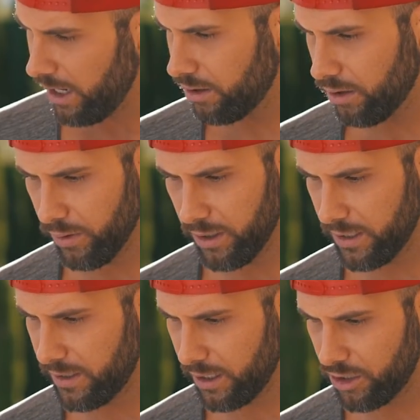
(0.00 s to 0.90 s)
I don't know where it
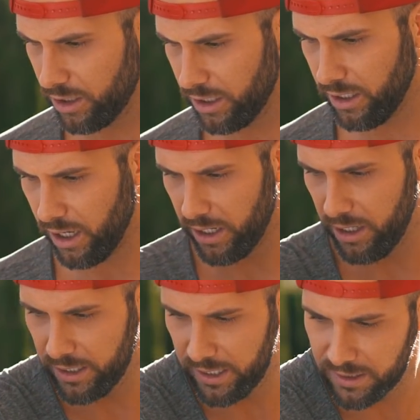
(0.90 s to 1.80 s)
is actually. Ah,
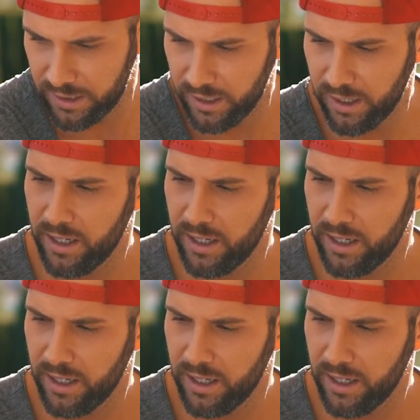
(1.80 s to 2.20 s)
here it is.